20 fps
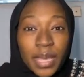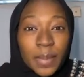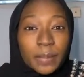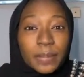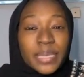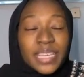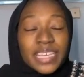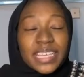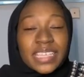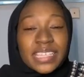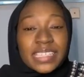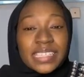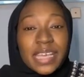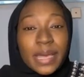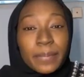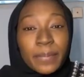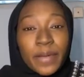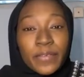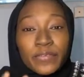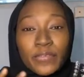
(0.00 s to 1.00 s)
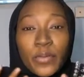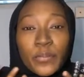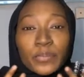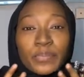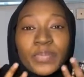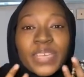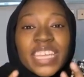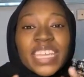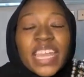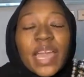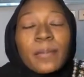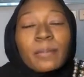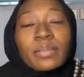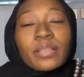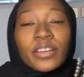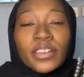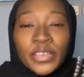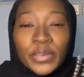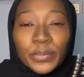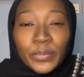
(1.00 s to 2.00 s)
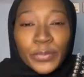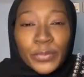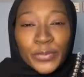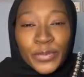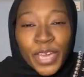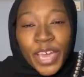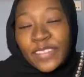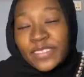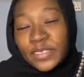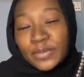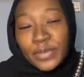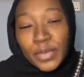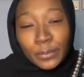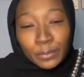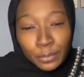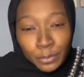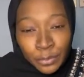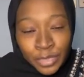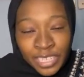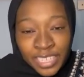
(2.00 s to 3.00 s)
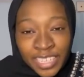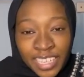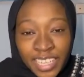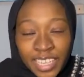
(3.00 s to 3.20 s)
because apart from being employable, you have to be employed.